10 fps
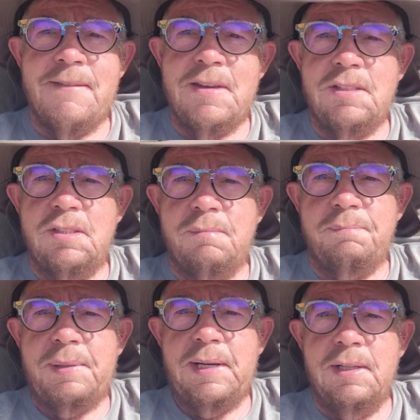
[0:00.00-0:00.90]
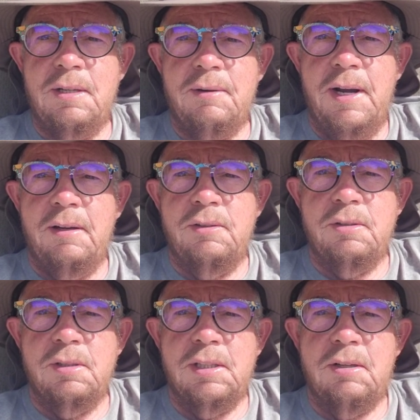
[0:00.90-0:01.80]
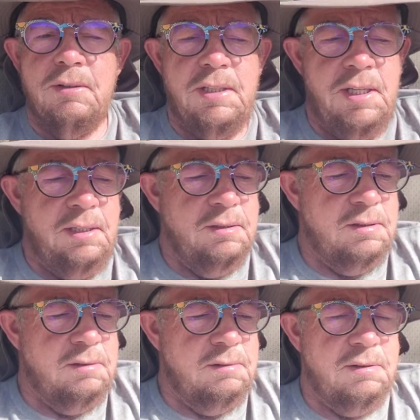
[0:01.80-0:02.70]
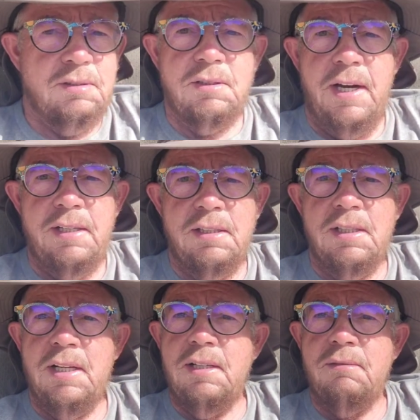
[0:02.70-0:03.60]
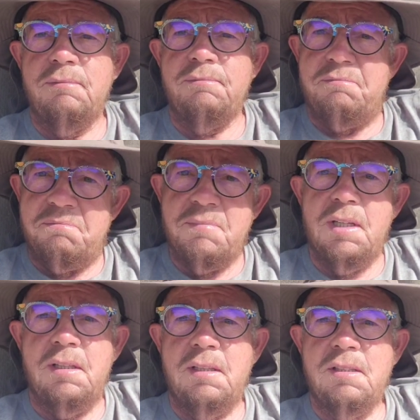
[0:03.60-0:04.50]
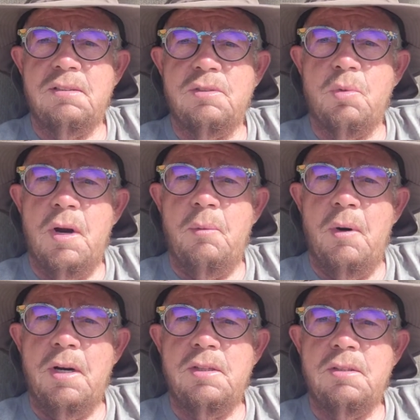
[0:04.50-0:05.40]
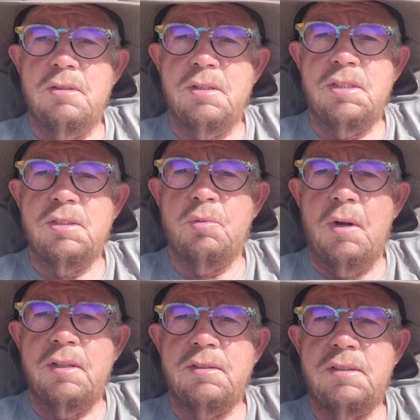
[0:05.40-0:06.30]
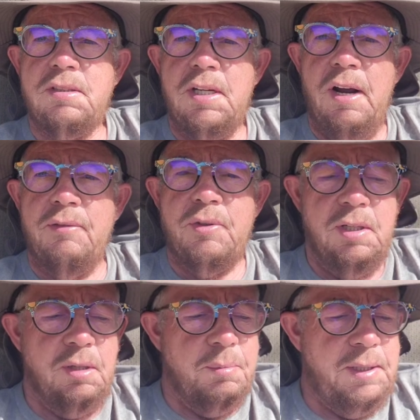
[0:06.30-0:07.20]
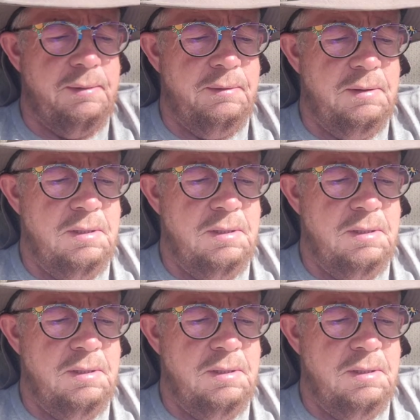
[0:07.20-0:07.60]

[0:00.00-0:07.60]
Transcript: Just piddling around doing little things and deciding that this is what I want to do. I just want to sit down for a little bit.